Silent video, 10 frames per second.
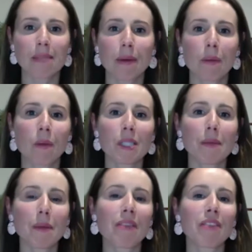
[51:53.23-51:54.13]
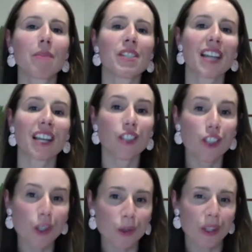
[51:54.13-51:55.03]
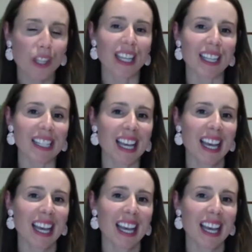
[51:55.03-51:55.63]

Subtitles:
But what's been one of the most unusual things